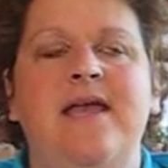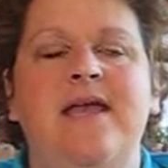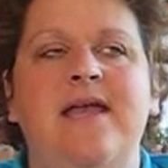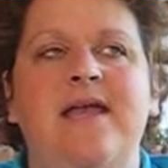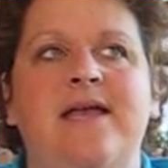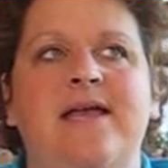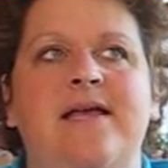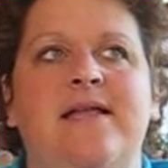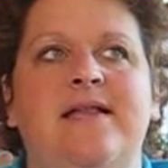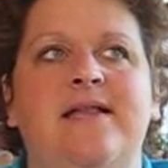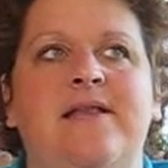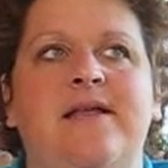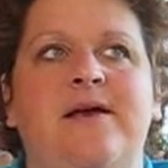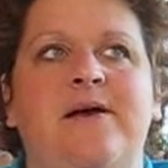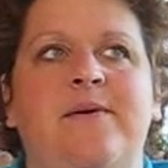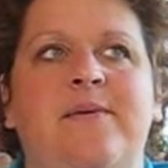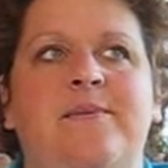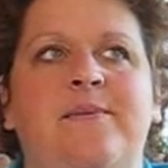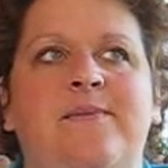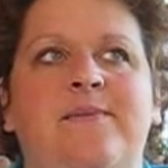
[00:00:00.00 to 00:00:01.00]
and
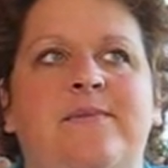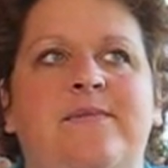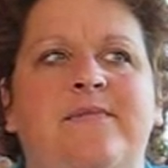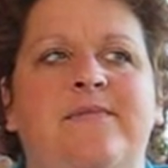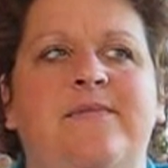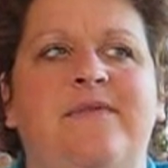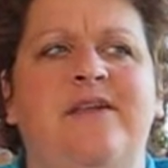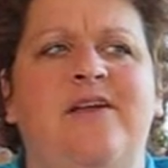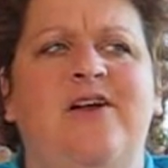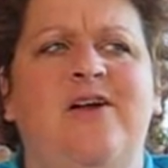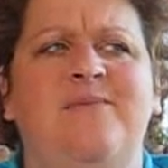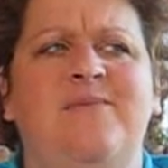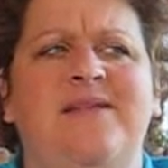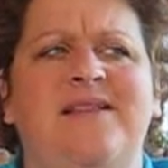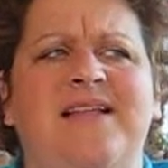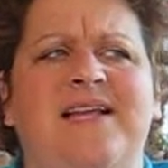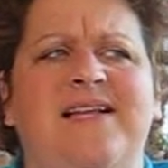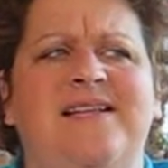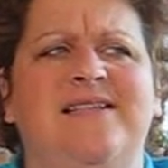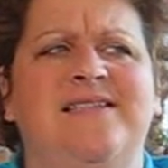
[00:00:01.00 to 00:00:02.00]
they got
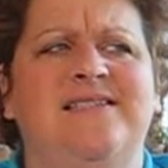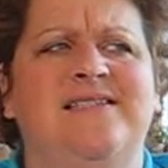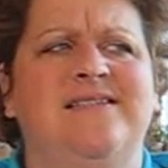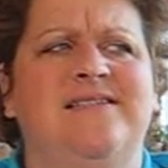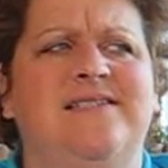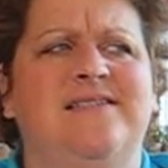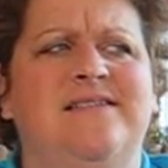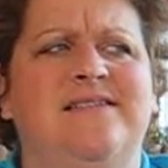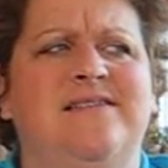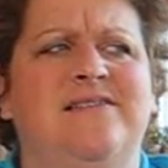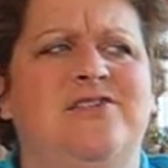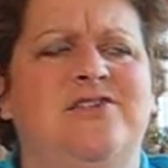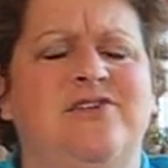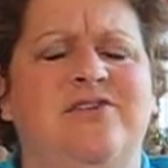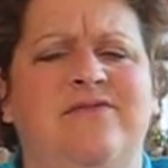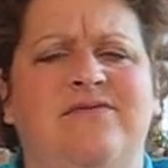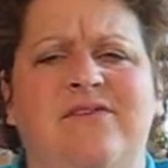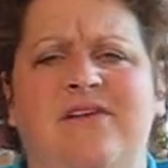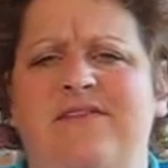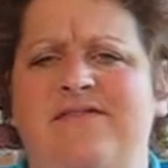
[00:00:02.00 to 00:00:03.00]
me like this
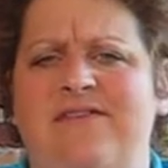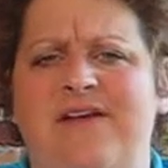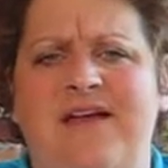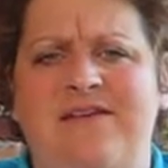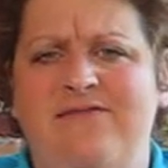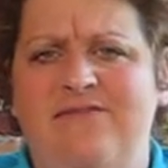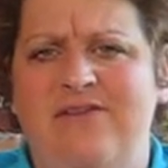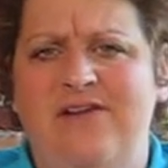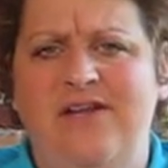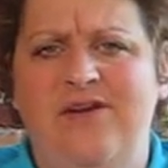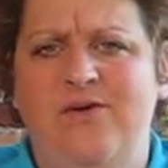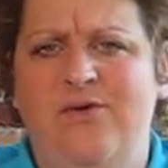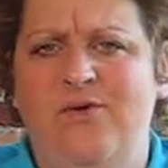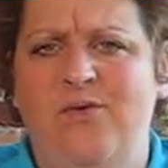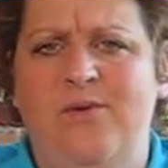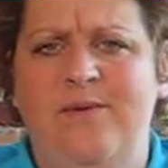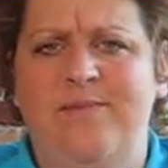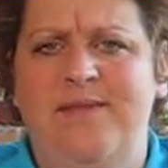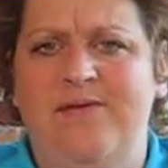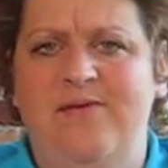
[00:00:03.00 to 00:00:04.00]
sugar-free, fat-free Cool Whip.